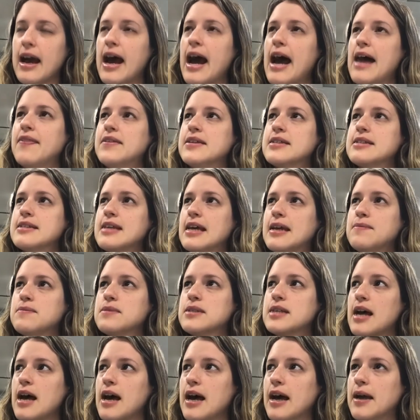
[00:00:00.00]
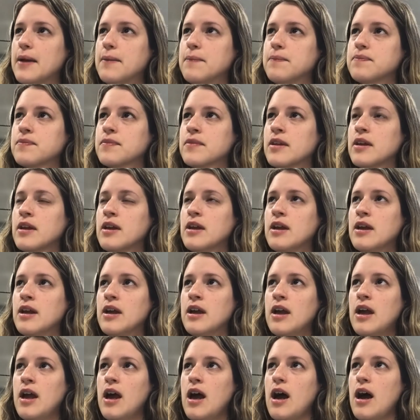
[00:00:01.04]
At the same time,
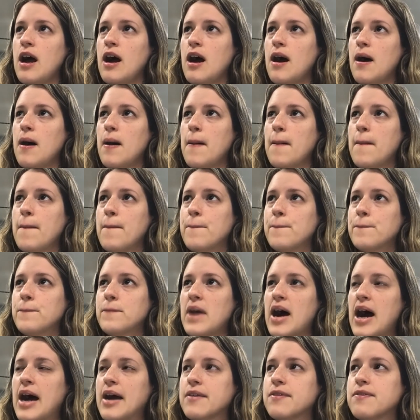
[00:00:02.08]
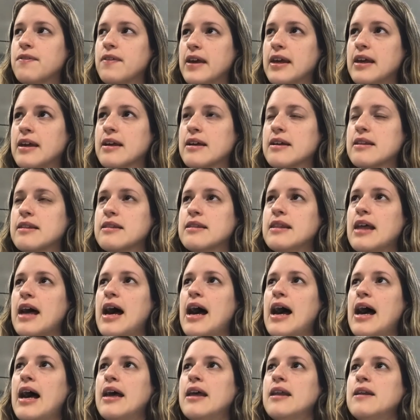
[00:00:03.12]
I think
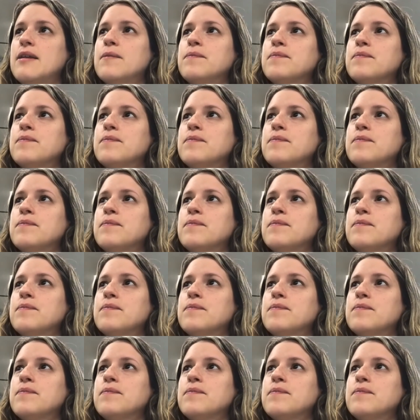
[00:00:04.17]
that